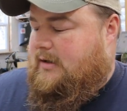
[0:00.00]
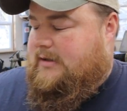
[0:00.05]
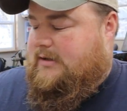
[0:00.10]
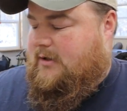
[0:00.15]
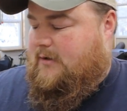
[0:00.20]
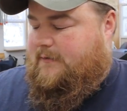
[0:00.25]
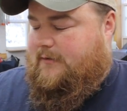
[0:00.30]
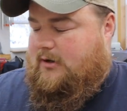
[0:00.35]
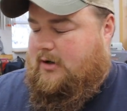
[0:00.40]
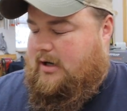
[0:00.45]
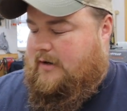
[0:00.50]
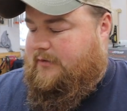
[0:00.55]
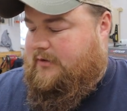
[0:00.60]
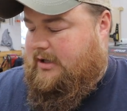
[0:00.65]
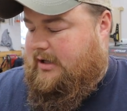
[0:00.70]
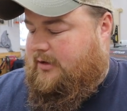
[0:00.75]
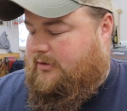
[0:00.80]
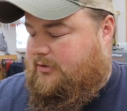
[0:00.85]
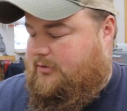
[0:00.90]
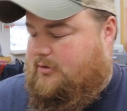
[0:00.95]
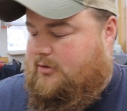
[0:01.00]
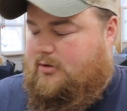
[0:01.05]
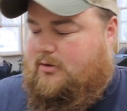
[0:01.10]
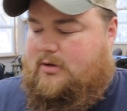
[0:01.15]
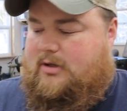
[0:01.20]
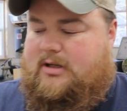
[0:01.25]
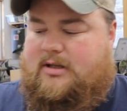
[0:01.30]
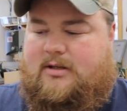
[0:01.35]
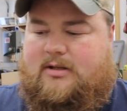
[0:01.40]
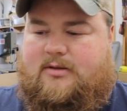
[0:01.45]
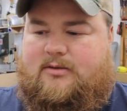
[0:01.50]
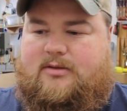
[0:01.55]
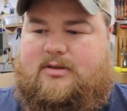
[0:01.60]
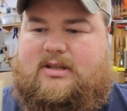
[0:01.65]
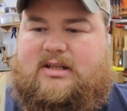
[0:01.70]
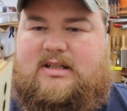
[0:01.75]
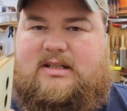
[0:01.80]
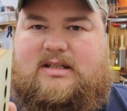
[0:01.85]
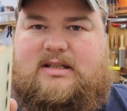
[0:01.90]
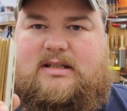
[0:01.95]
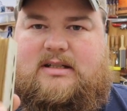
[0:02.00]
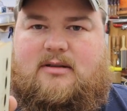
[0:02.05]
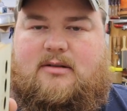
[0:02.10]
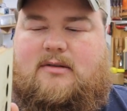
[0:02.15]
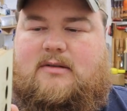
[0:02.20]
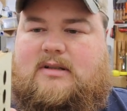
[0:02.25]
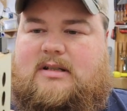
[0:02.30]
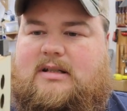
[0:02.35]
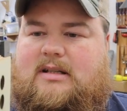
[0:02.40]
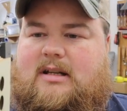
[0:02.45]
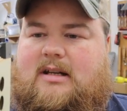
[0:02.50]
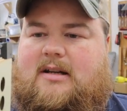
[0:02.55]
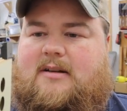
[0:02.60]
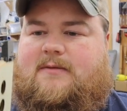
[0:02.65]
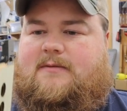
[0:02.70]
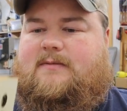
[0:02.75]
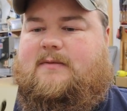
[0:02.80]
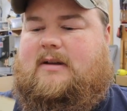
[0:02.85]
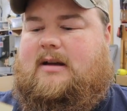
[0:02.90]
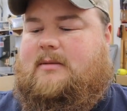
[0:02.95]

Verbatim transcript: So far I've cut through this little stuff.